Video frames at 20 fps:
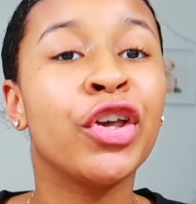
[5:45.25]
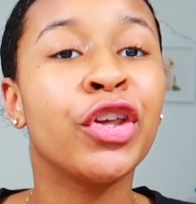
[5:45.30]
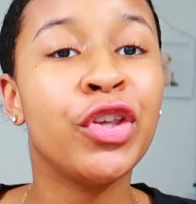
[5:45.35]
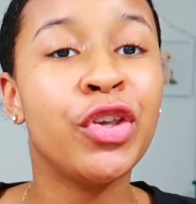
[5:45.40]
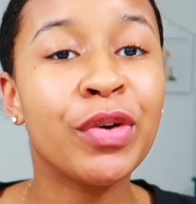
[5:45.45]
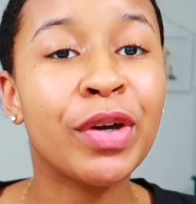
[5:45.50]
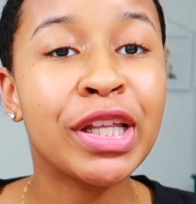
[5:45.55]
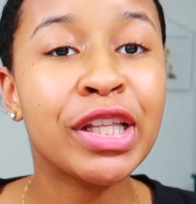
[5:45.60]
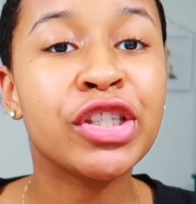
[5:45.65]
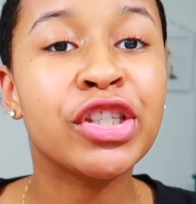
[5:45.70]

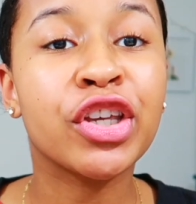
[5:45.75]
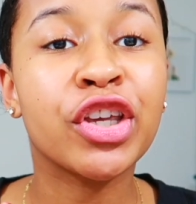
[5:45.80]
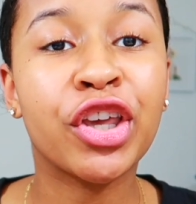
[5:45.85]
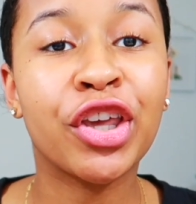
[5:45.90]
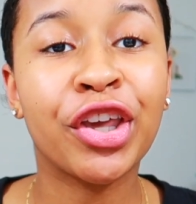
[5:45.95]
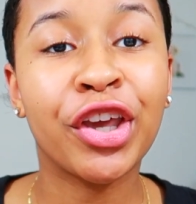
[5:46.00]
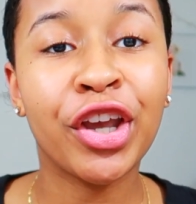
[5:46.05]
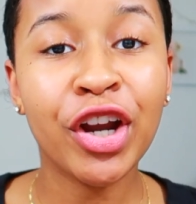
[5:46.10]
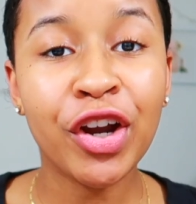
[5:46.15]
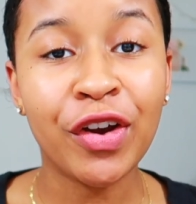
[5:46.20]
You can
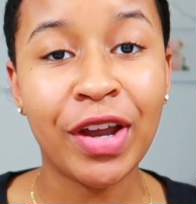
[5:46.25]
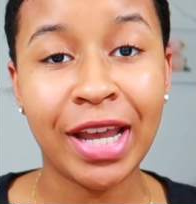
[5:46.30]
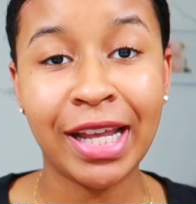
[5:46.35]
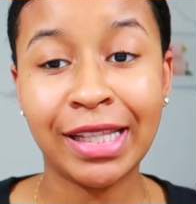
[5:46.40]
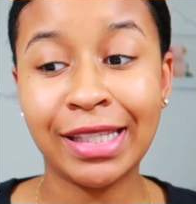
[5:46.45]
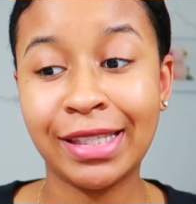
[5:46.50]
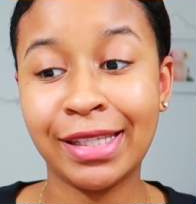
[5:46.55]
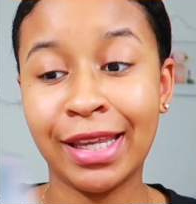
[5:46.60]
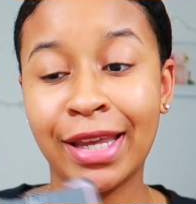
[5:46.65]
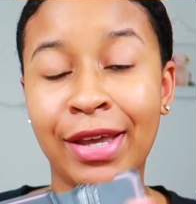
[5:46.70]
secure
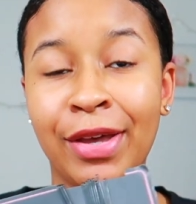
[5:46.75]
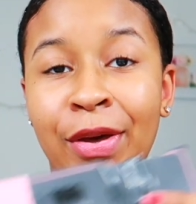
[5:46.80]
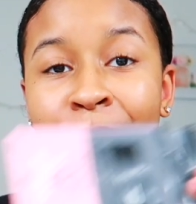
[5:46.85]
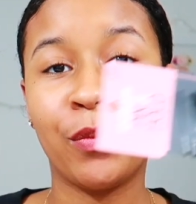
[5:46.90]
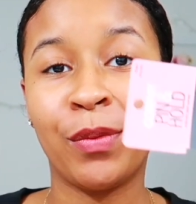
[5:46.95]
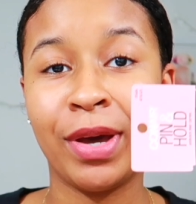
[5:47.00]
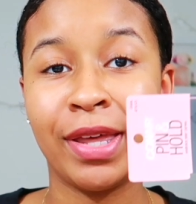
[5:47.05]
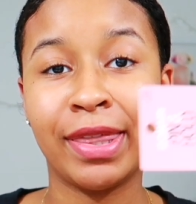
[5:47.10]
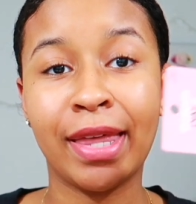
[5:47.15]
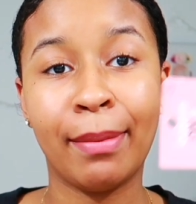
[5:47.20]
it
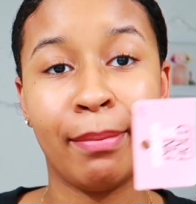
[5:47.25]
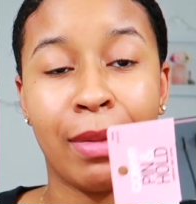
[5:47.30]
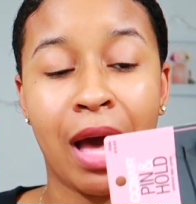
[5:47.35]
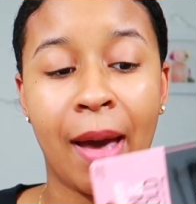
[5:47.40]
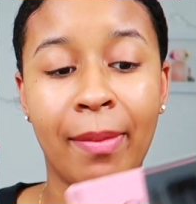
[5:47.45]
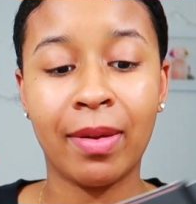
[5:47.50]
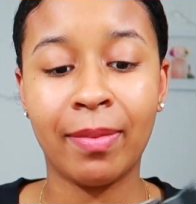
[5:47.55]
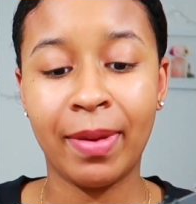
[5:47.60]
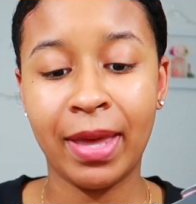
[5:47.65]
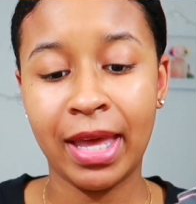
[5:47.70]
with
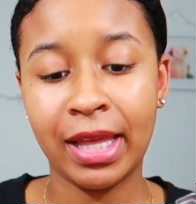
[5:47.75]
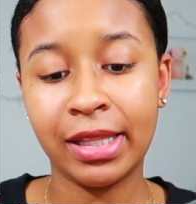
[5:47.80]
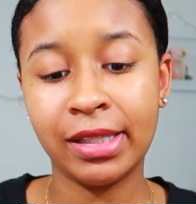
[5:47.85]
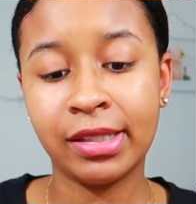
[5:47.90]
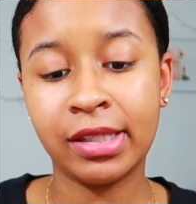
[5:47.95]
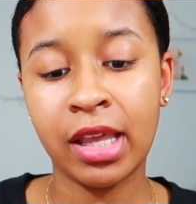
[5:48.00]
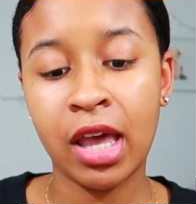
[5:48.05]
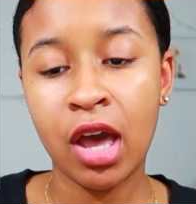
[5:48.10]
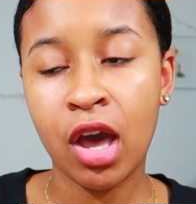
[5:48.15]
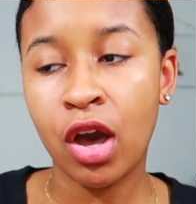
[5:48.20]
bobby
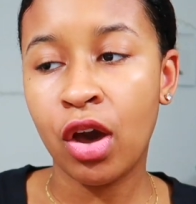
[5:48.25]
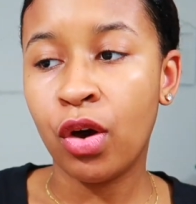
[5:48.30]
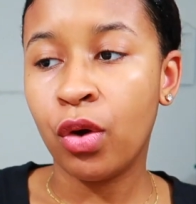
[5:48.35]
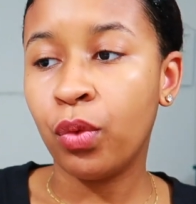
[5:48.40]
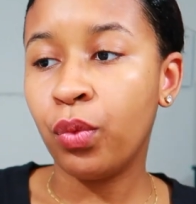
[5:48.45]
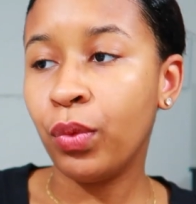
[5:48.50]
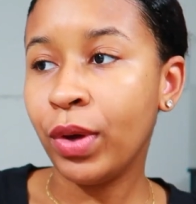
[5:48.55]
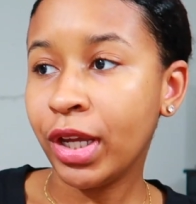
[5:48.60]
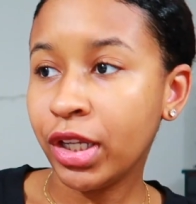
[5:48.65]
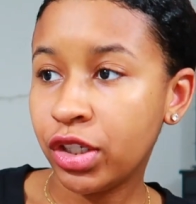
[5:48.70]
pins,
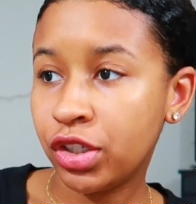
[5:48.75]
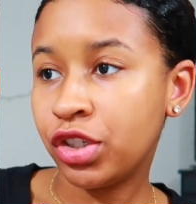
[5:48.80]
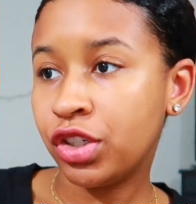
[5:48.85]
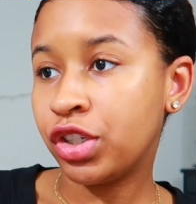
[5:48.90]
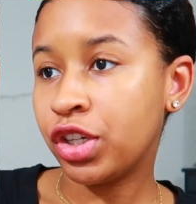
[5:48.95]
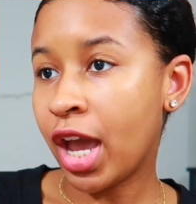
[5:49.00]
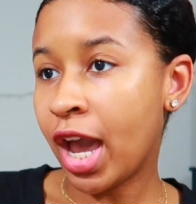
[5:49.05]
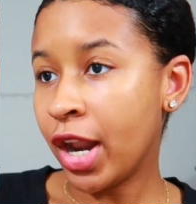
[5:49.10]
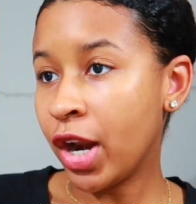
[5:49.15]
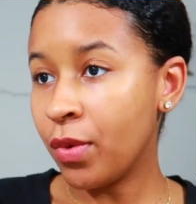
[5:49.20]

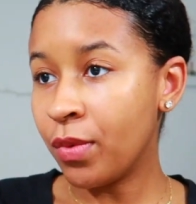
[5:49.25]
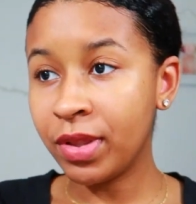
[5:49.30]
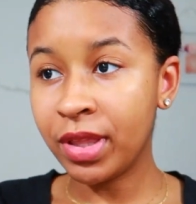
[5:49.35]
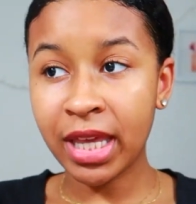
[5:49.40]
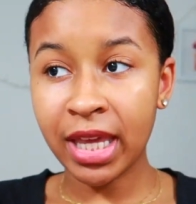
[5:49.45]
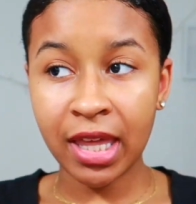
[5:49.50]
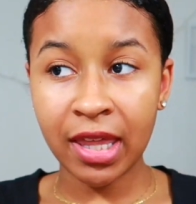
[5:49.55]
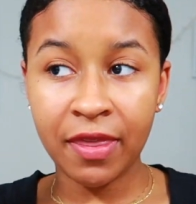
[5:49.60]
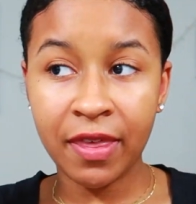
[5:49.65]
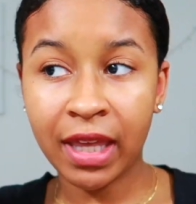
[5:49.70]
which I don't
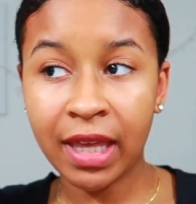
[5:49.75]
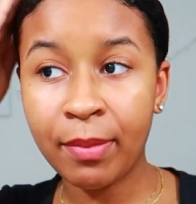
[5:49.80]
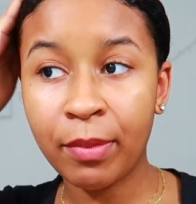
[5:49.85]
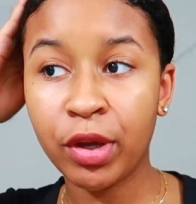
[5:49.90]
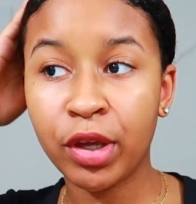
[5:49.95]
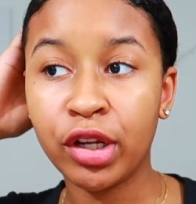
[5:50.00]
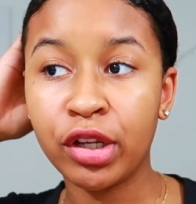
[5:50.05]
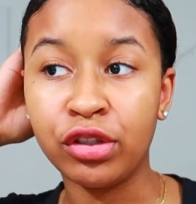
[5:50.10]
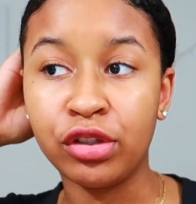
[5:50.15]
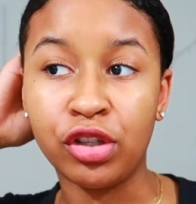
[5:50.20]
really think I'm
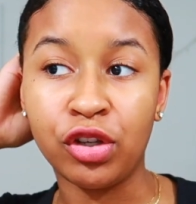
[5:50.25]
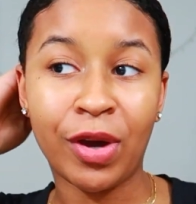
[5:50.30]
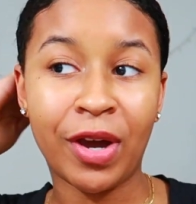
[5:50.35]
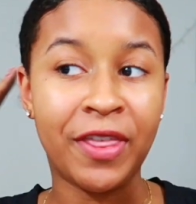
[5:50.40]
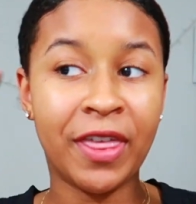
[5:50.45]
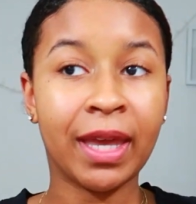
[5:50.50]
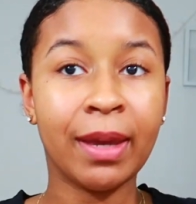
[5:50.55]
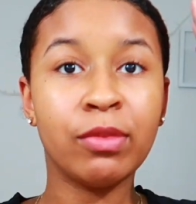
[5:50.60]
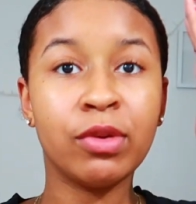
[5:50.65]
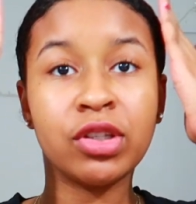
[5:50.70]
gonna do.
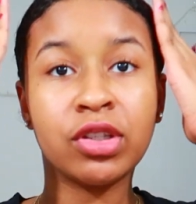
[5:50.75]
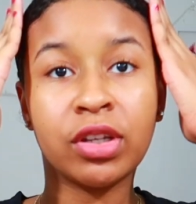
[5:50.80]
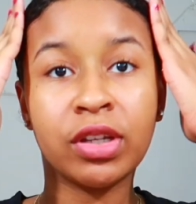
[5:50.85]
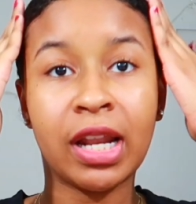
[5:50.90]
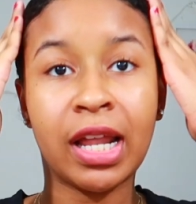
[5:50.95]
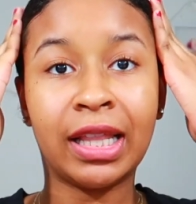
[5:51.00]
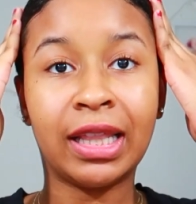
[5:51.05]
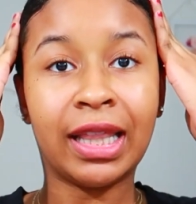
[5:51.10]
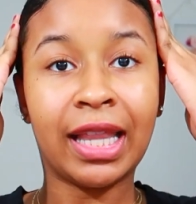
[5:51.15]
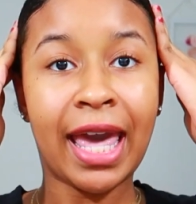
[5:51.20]
I think I'm just
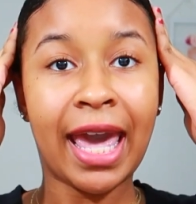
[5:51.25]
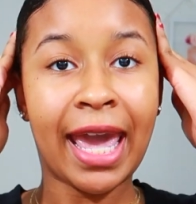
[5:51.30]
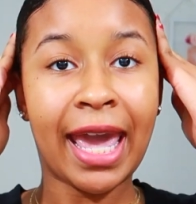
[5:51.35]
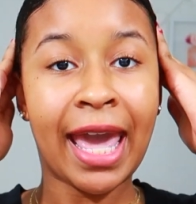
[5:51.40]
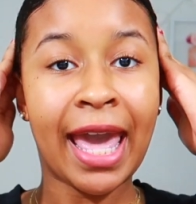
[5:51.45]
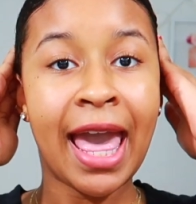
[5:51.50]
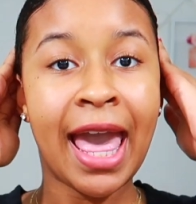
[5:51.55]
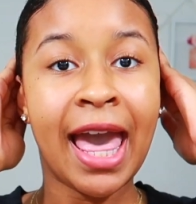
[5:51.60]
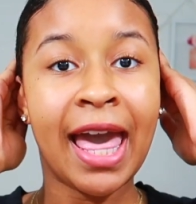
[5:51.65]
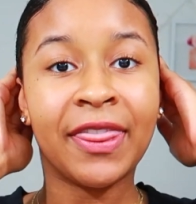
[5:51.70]
gonna
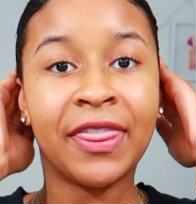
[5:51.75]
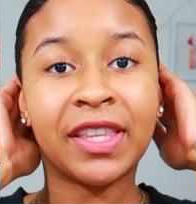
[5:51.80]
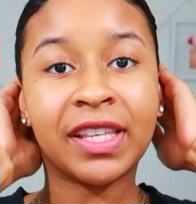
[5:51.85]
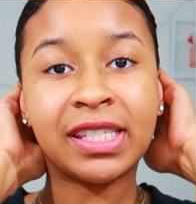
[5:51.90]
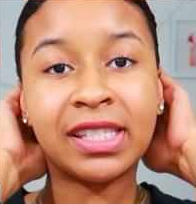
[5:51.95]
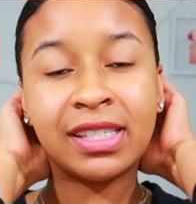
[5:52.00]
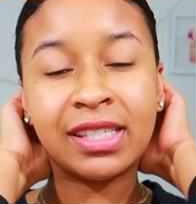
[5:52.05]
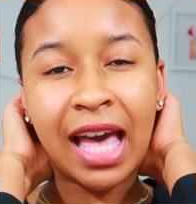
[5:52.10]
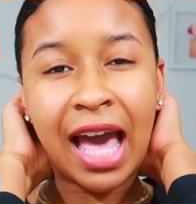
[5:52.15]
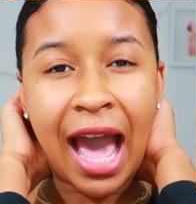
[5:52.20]
lay the
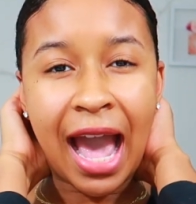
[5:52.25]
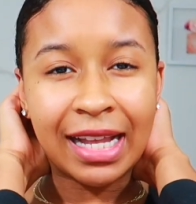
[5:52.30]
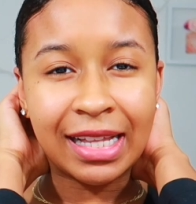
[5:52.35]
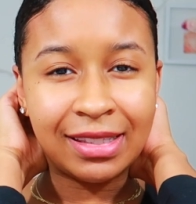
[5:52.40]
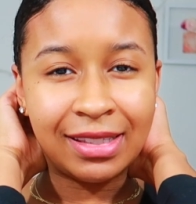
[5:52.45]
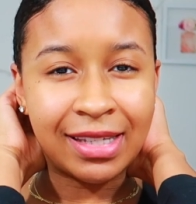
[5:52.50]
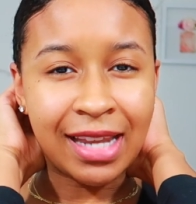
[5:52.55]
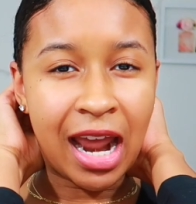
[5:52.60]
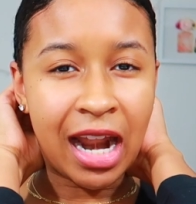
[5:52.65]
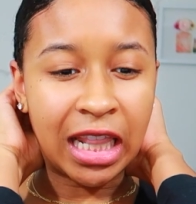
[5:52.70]

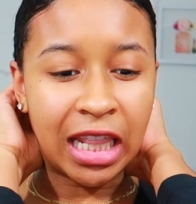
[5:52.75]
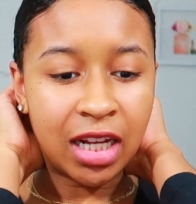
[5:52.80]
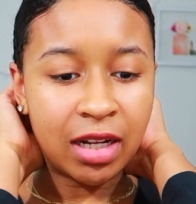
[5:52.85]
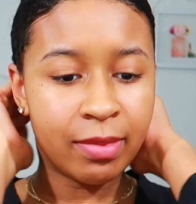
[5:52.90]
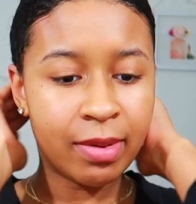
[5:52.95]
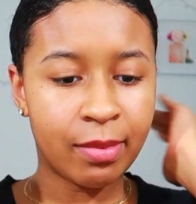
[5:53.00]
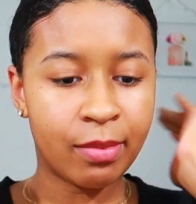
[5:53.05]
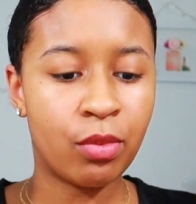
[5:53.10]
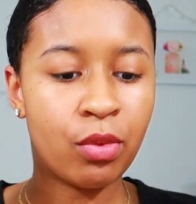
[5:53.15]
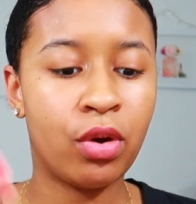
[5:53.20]
sides down a
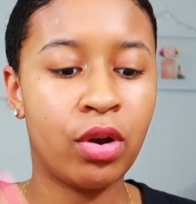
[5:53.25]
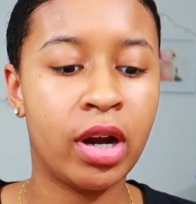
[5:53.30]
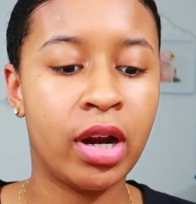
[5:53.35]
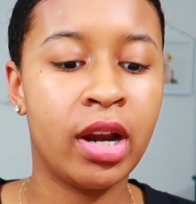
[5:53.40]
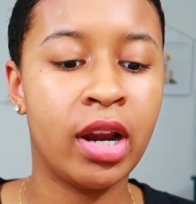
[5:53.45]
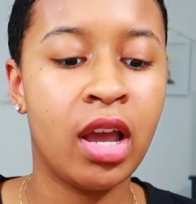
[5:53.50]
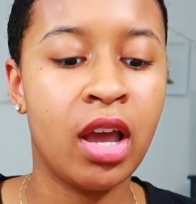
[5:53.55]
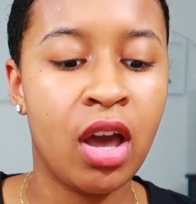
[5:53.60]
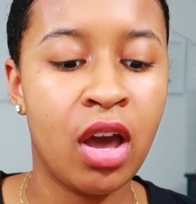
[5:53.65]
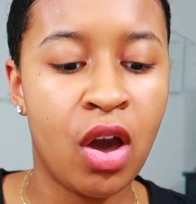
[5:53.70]
little bit more
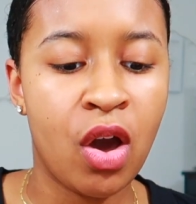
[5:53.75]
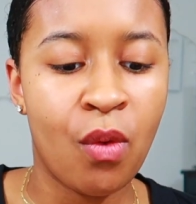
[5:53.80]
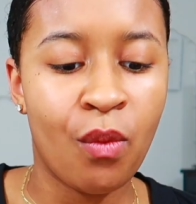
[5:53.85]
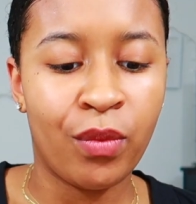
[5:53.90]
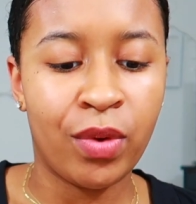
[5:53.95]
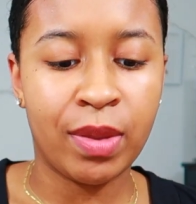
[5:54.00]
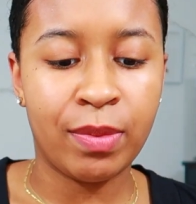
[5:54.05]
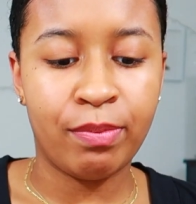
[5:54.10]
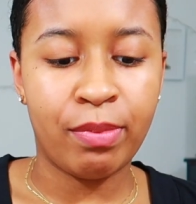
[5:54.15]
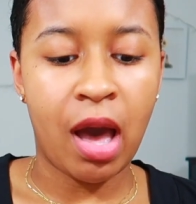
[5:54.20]

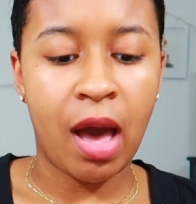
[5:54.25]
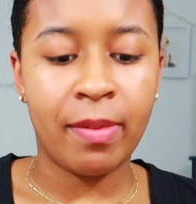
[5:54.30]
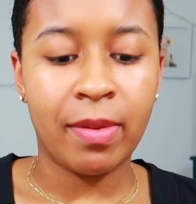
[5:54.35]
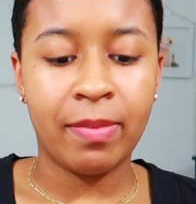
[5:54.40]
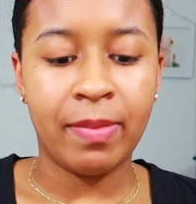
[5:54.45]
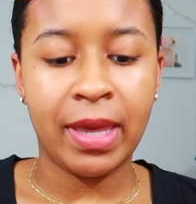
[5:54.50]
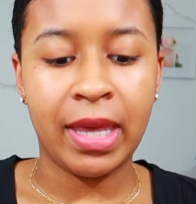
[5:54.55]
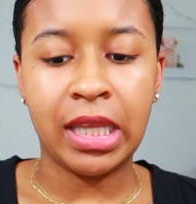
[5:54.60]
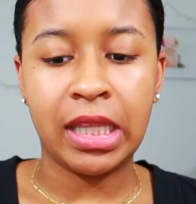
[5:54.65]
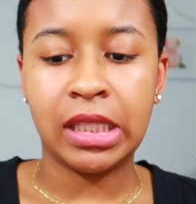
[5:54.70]
with
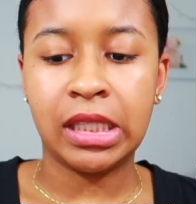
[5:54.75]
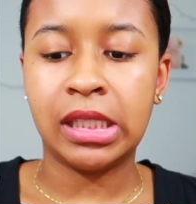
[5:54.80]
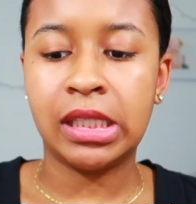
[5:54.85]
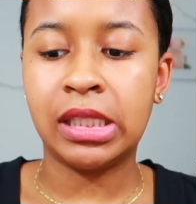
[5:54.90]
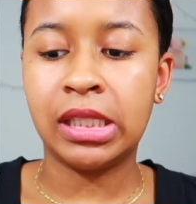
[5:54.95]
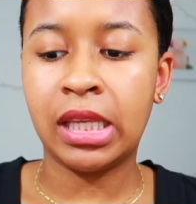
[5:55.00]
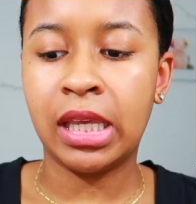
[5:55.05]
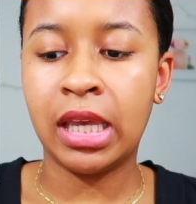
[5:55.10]
bobby pins.